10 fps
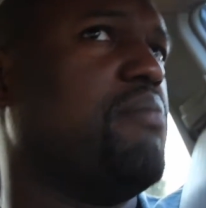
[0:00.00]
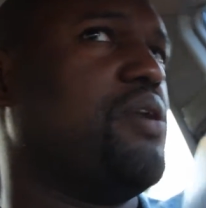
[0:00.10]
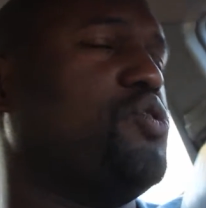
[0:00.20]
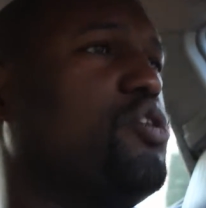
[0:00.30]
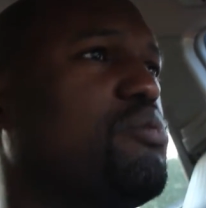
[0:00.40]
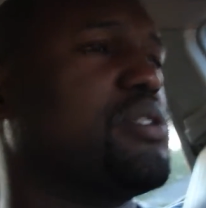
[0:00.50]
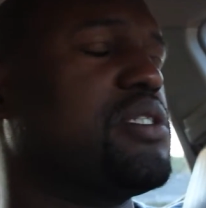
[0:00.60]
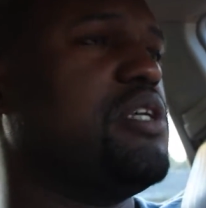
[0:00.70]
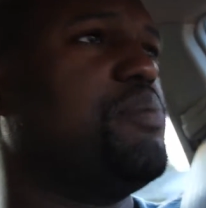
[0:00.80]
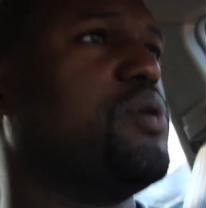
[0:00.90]
My daughter was
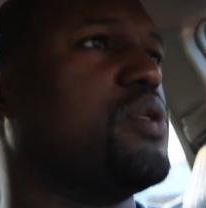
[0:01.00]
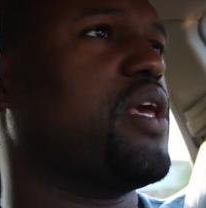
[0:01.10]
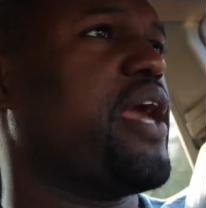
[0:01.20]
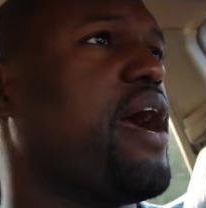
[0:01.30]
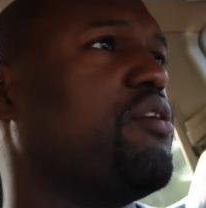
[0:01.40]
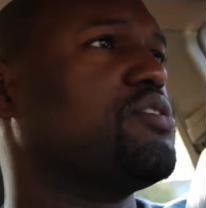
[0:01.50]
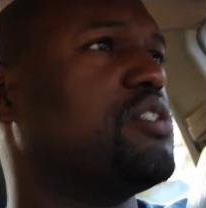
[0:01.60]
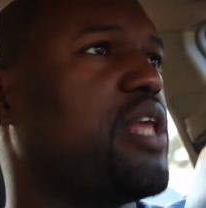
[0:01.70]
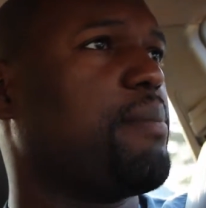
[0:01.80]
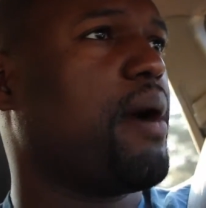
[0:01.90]
sleeping on a couch
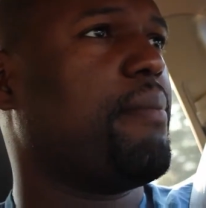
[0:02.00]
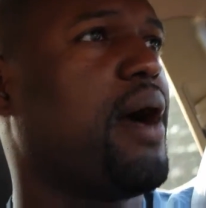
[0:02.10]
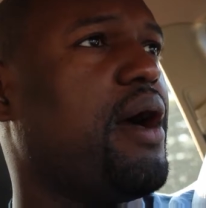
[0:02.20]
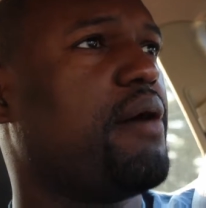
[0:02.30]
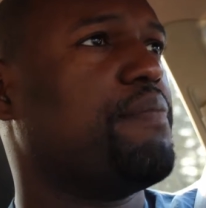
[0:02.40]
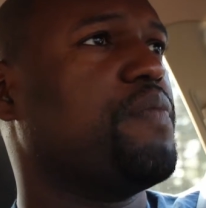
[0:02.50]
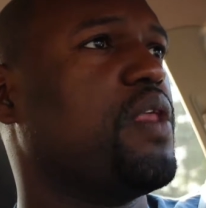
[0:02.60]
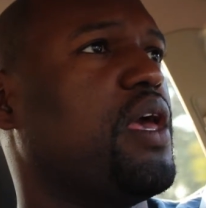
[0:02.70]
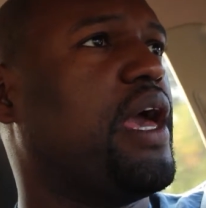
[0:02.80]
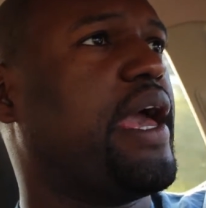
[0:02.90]
that my mom
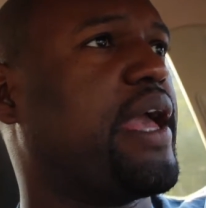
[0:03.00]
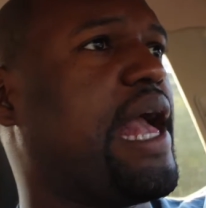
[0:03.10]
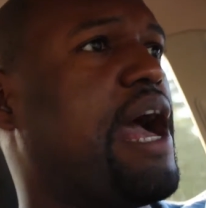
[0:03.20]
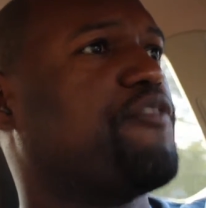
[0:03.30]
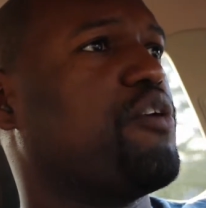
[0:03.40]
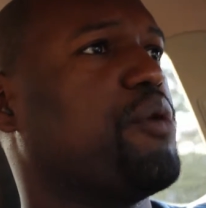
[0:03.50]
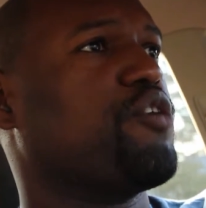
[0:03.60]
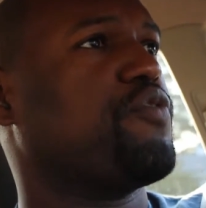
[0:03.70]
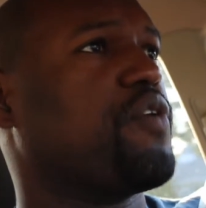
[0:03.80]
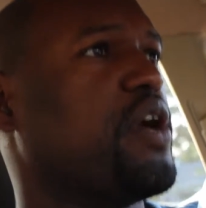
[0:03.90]
had got from
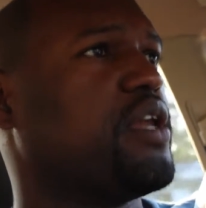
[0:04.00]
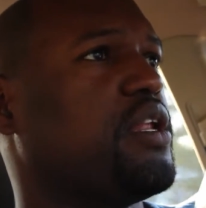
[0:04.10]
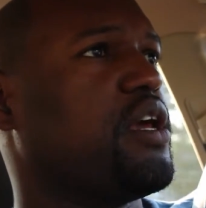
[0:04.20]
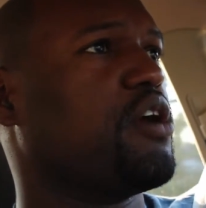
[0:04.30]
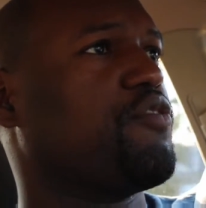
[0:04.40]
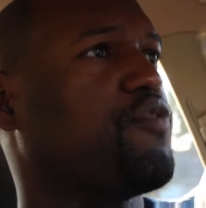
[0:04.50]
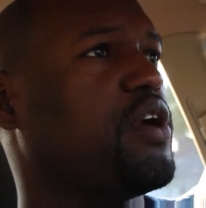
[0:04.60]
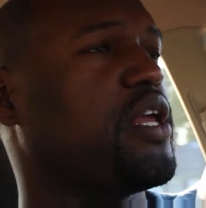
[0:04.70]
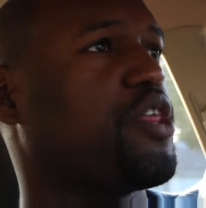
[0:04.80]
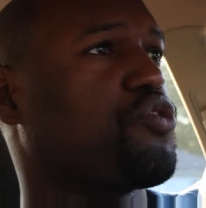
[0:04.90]
her friend. Her
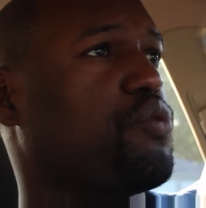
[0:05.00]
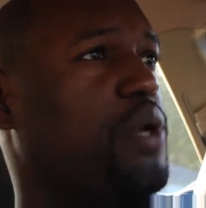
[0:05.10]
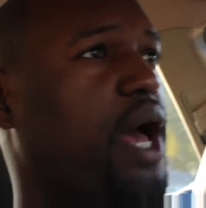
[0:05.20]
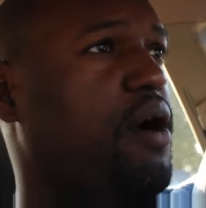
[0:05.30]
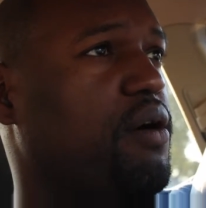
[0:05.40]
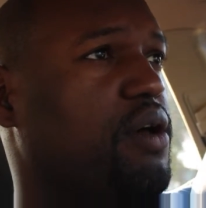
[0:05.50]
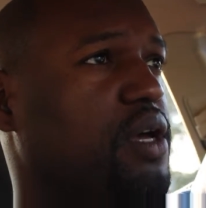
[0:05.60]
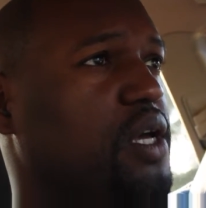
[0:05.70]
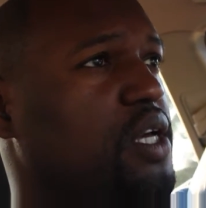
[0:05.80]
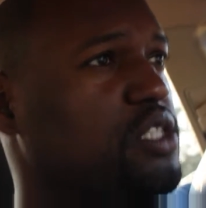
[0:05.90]
friend had threw it out.
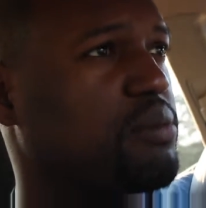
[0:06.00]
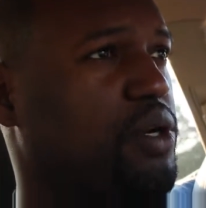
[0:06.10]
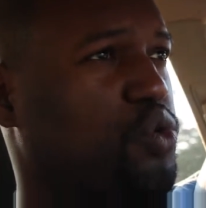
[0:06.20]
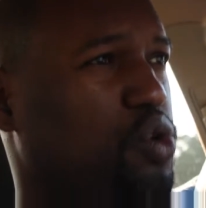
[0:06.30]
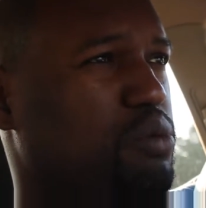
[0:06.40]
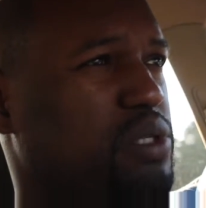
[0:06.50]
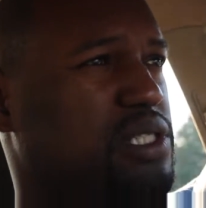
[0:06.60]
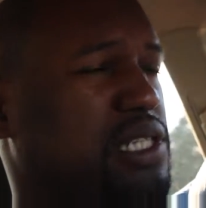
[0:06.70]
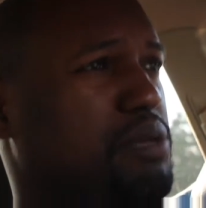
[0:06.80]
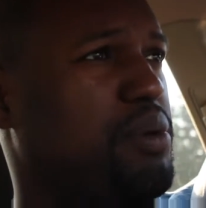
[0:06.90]
So my daughter was
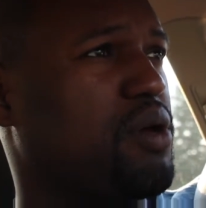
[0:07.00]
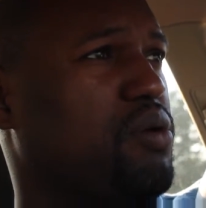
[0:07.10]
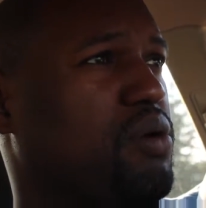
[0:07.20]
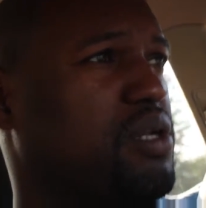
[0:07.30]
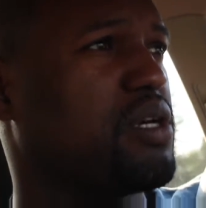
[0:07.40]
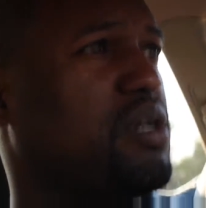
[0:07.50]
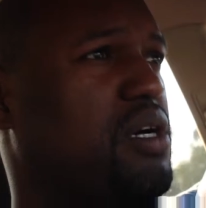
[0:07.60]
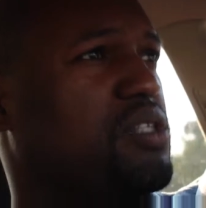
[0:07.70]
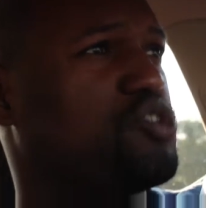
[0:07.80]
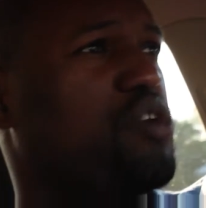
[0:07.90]
sleeping on
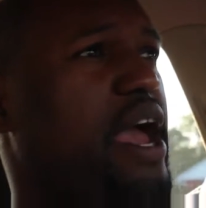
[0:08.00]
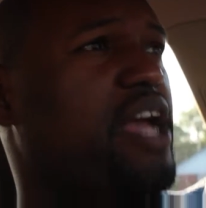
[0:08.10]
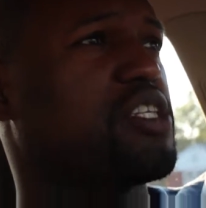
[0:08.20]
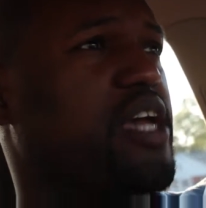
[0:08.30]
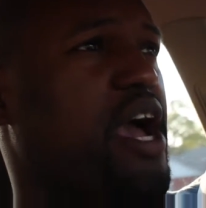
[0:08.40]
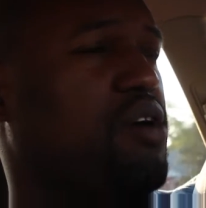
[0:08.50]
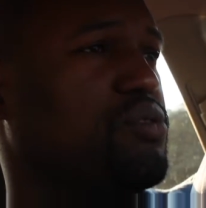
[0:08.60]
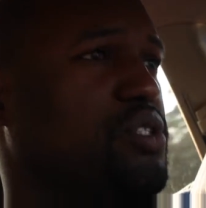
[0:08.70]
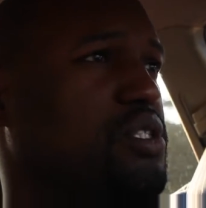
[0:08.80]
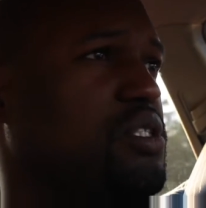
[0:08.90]
a trash
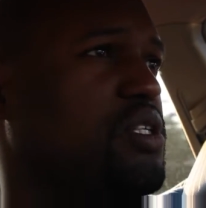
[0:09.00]
couch.